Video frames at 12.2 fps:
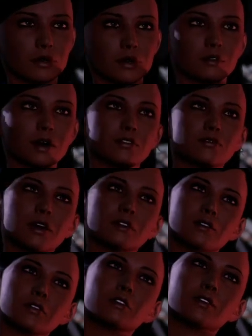didn't have money
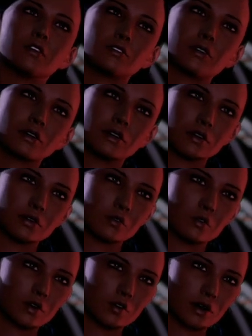for university.
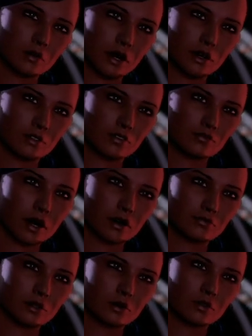When the Alliance saw my
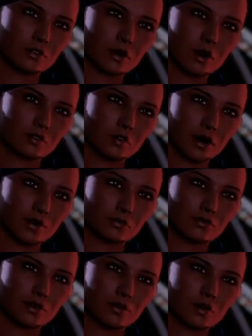aptitude scores, they offered
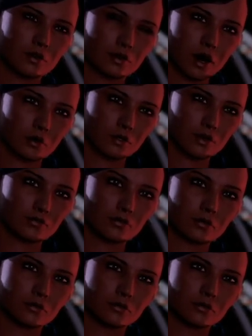me a full scholarship.